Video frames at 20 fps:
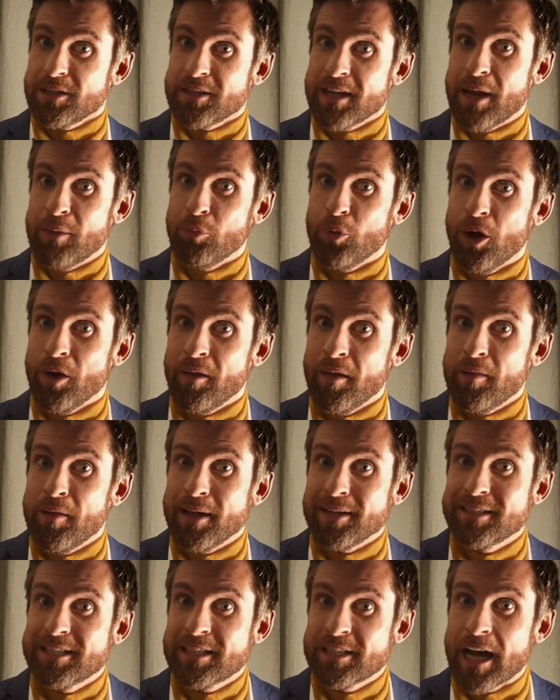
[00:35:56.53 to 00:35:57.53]
Tenwan
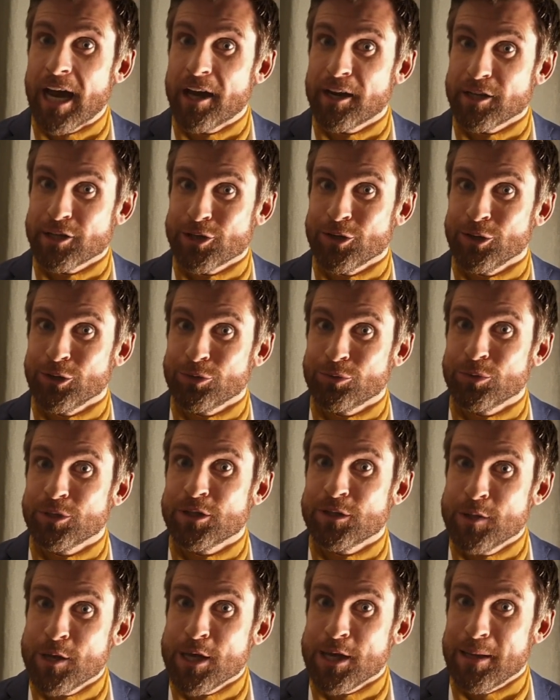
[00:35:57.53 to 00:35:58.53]
that Cyrus Lodge
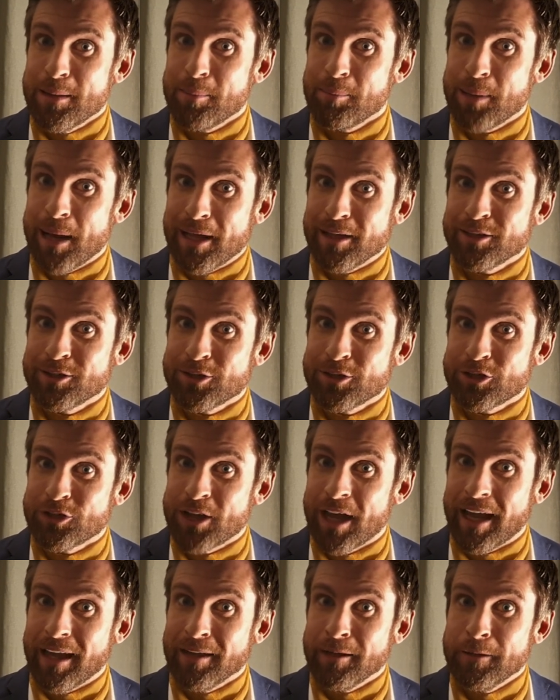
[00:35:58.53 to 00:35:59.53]
was the place to
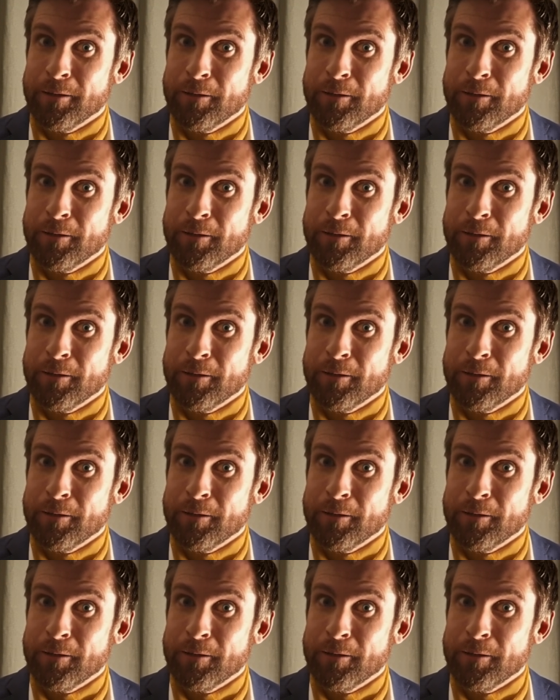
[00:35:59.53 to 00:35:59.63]
stay.